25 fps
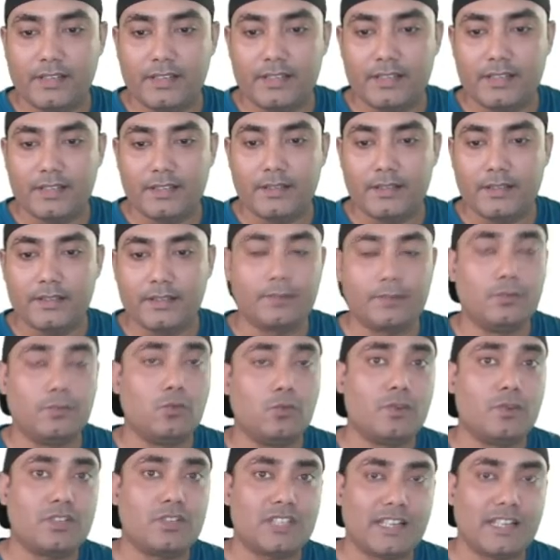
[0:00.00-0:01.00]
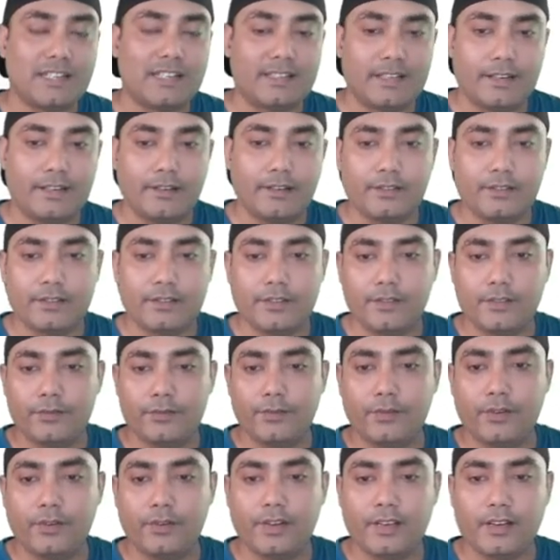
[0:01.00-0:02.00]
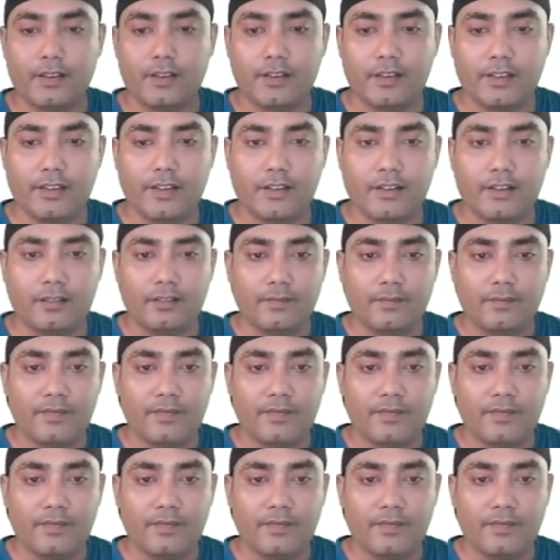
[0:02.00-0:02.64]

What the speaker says: this movers and shakers. If you click on here,